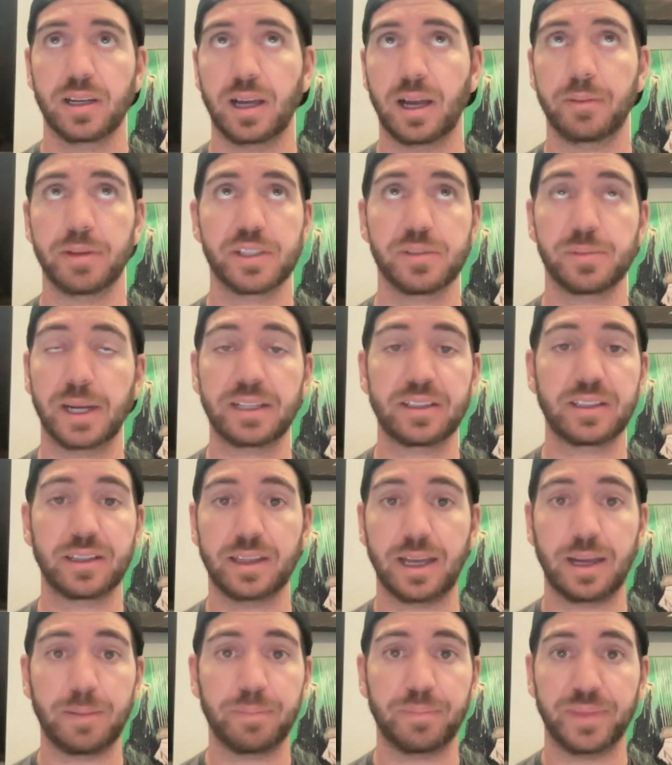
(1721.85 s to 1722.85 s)
I'm expecting
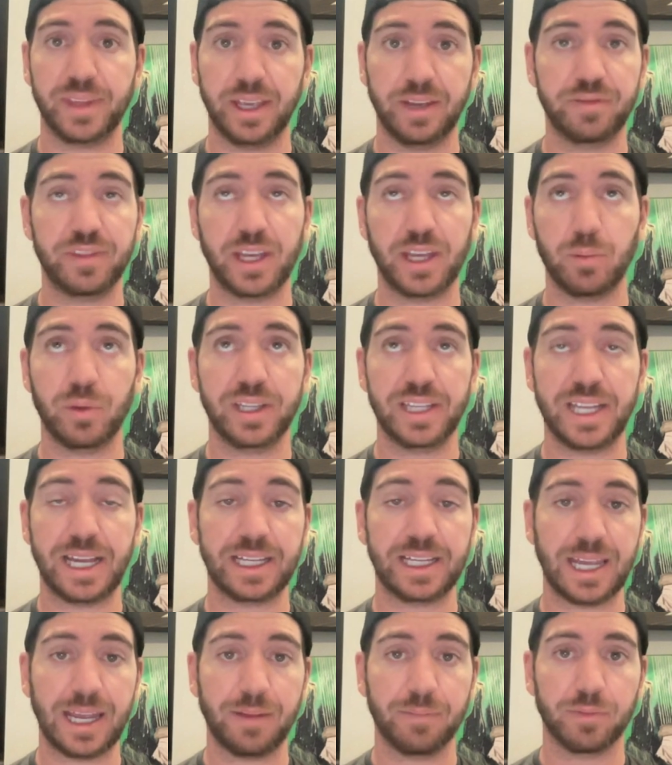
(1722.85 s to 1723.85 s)
them, if they win
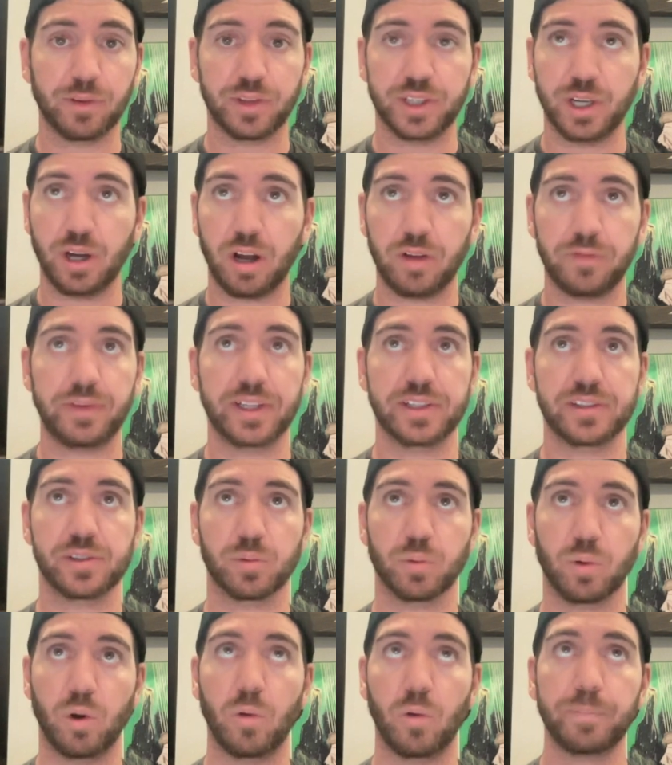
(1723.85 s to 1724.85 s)
that game, for the offense to
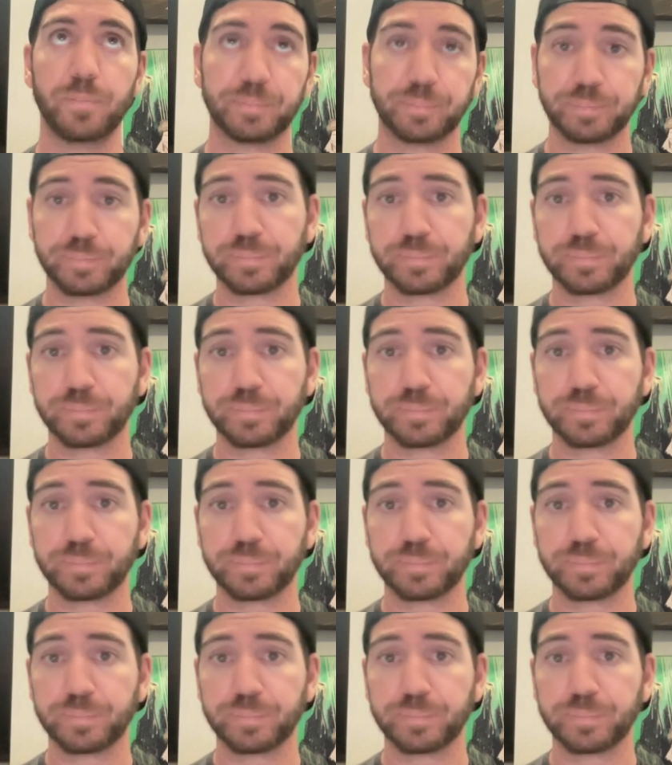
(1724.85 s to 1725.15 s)
roll.